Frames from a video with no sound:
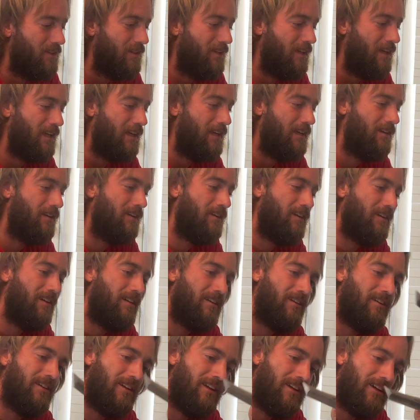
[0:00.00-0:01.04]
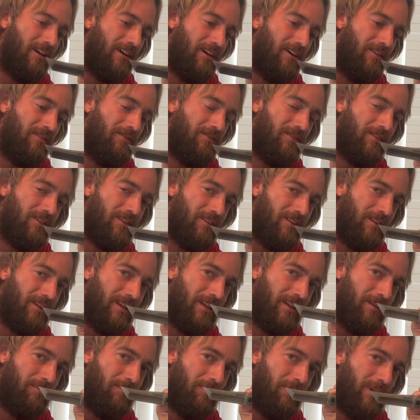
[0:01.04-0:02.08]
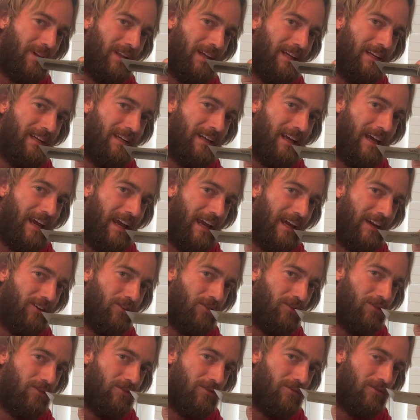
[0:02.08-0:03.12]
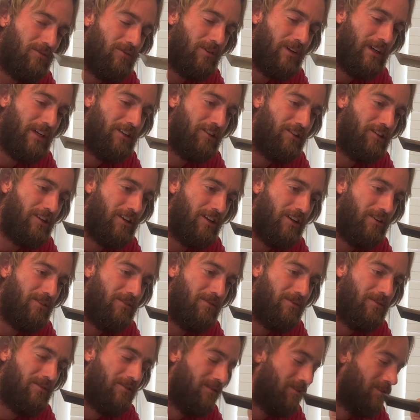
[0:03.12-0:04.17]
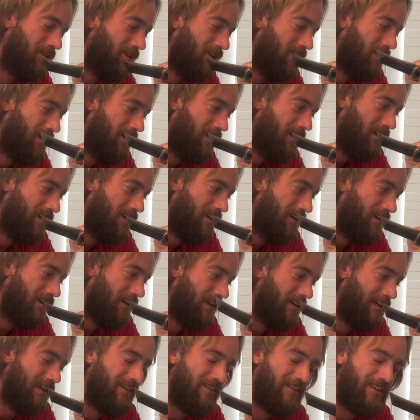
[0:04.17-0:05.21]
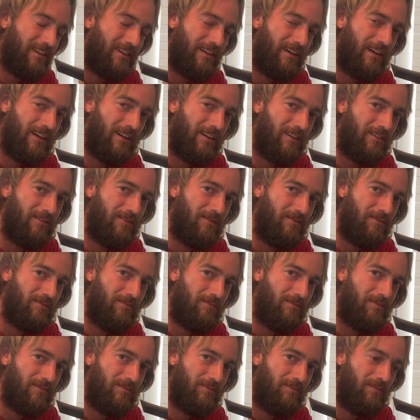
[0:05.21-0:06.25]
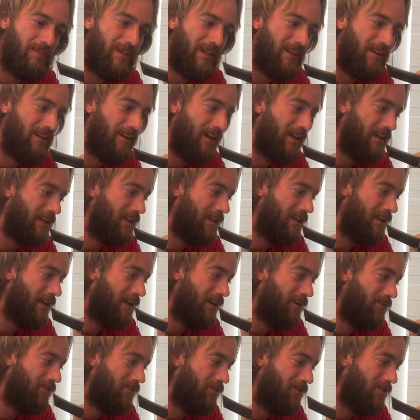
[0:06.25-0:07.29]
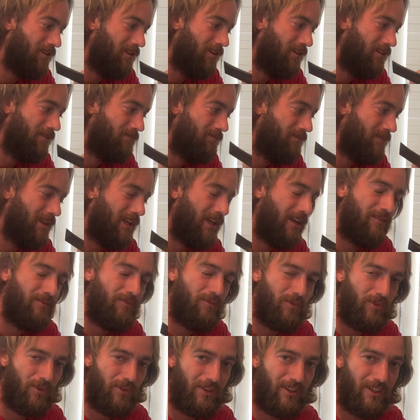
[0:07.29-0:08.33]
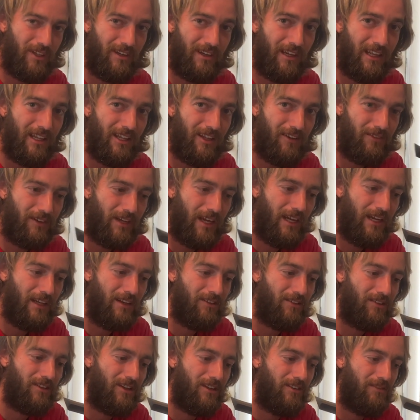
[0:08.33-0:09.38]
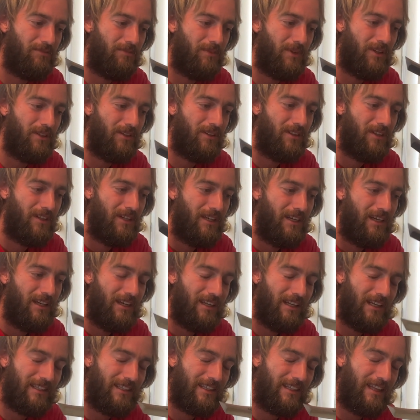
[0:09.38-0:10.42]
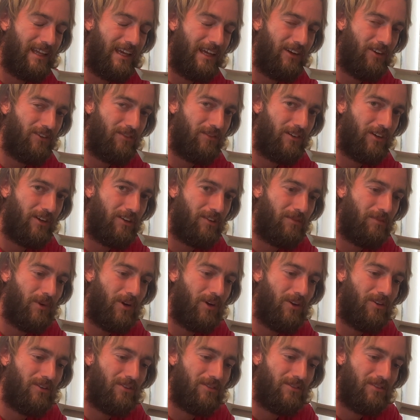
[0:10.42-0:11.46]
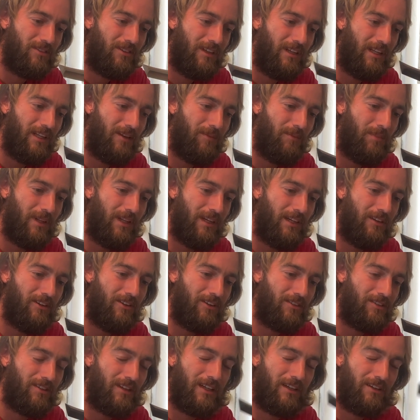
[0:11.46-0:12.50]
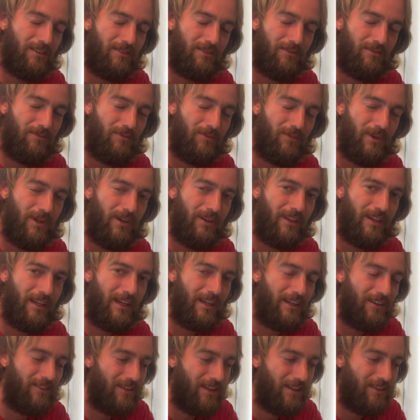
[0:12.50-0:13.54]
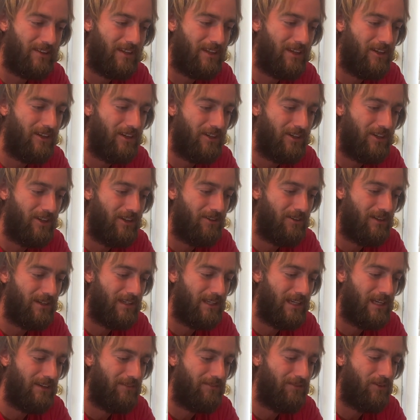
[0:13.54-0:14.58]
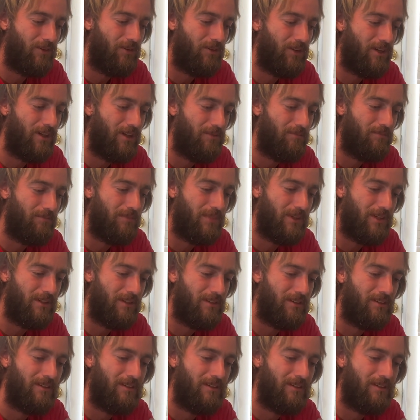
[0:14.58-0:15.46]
and love the blade to handle ratio. I guess I kind of been liking that on a lot of them with the LFK and stuff, but like the handle's very small and the blade looks like, where the heck is that thing gonna go? It can't fold up, but